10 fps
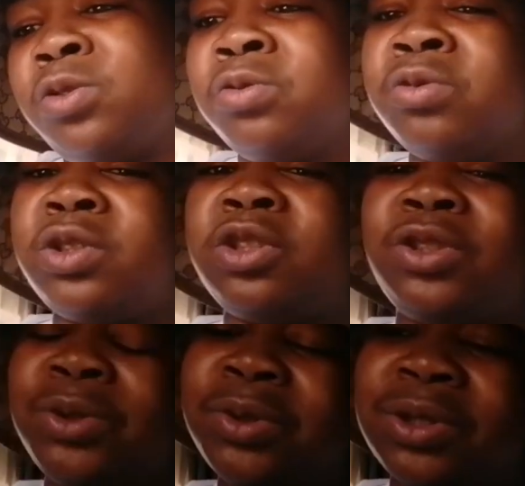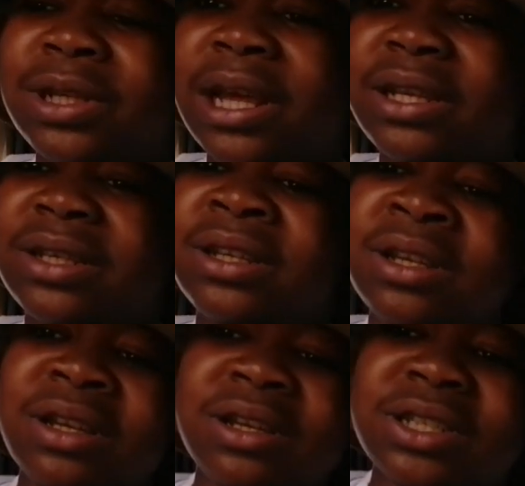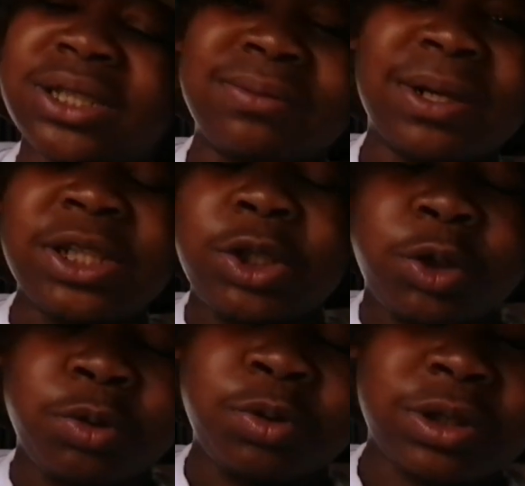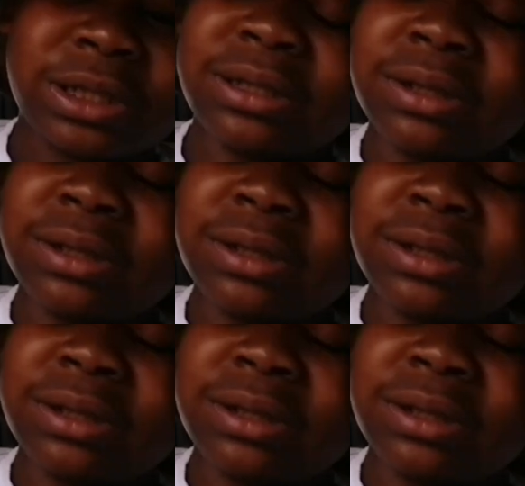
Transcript: used shoes, like smelly shoes,